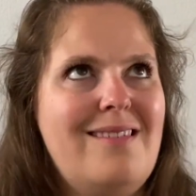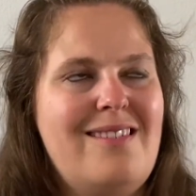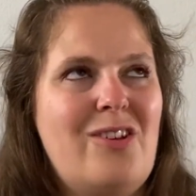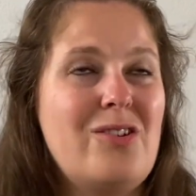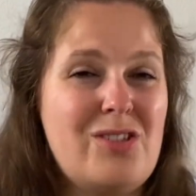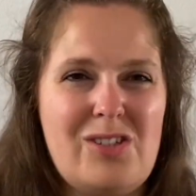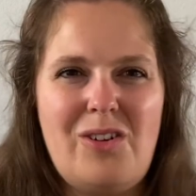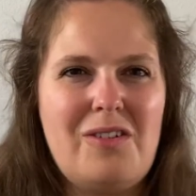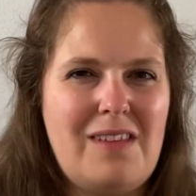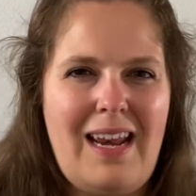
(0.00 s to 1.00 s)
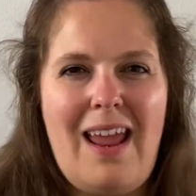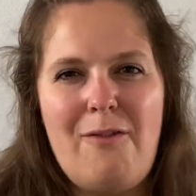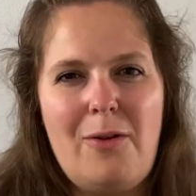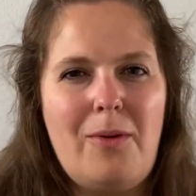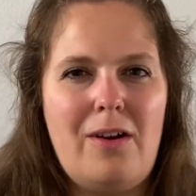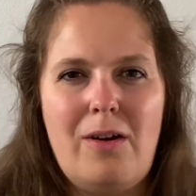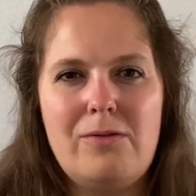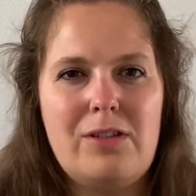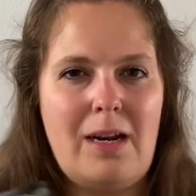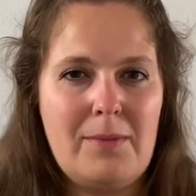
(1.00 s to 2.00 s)
concerned that everyone
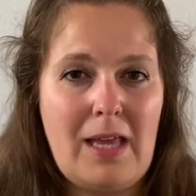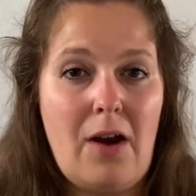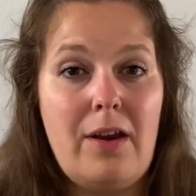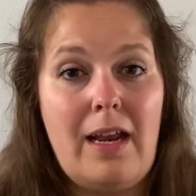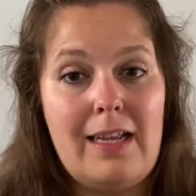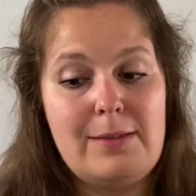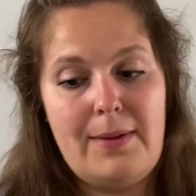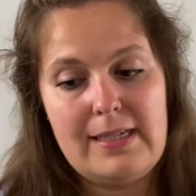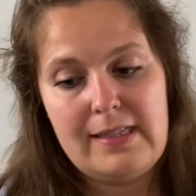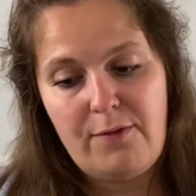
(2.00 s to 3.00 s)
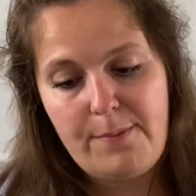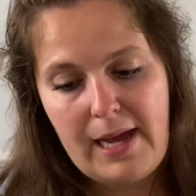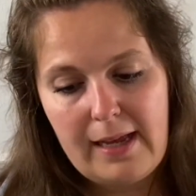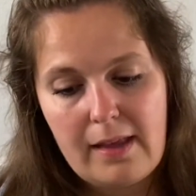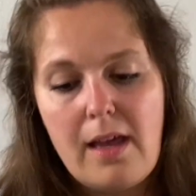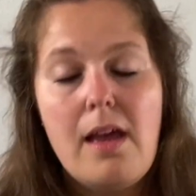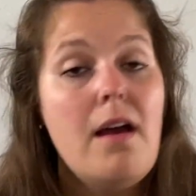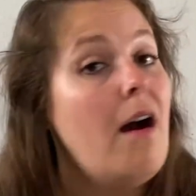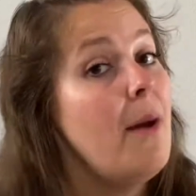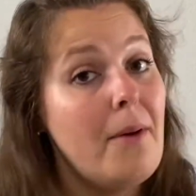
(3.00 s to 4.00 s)
knows that I'm carrying an expensive bag.
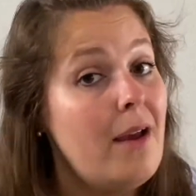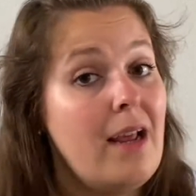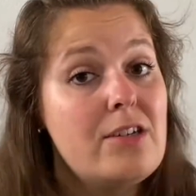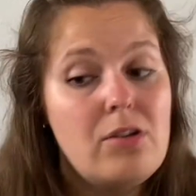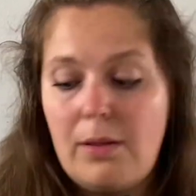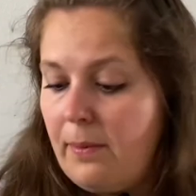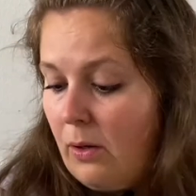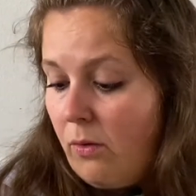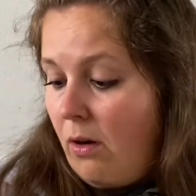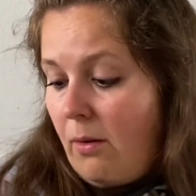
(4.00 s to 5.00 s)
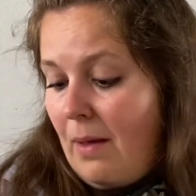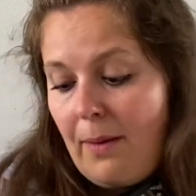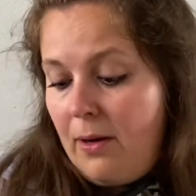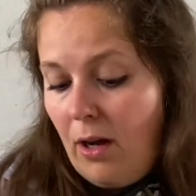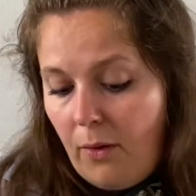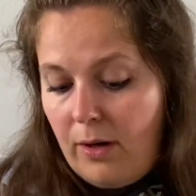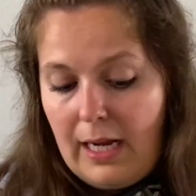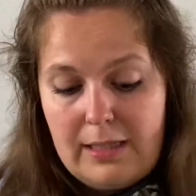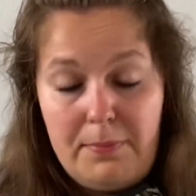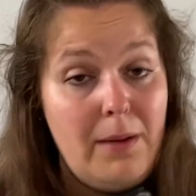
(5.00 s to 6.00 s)
I might actually be wrong. Maybe
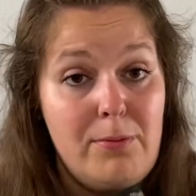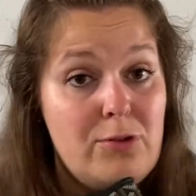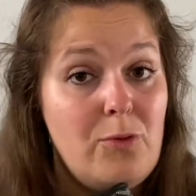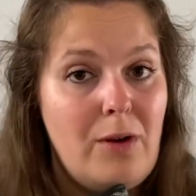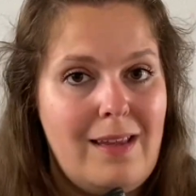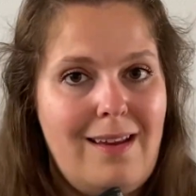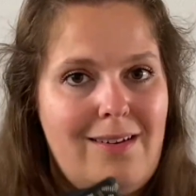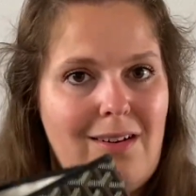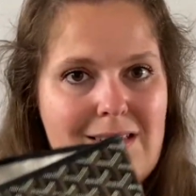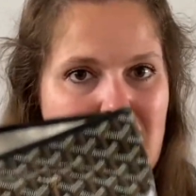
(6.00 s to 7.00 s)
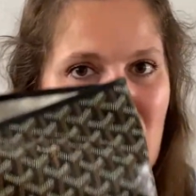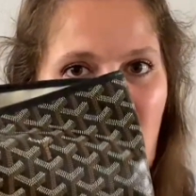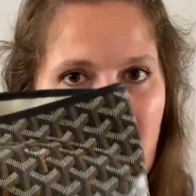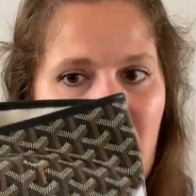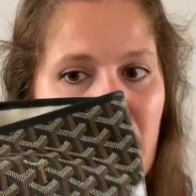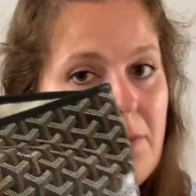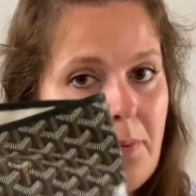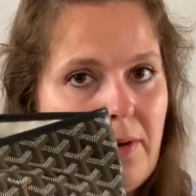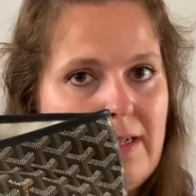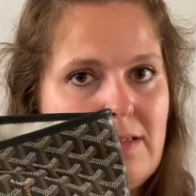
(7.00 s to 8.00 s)
nowadays people do recognize the Goyard
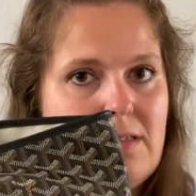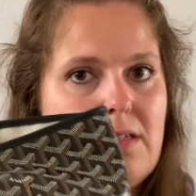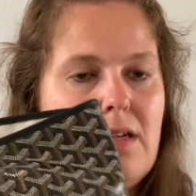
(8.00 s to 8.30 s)
print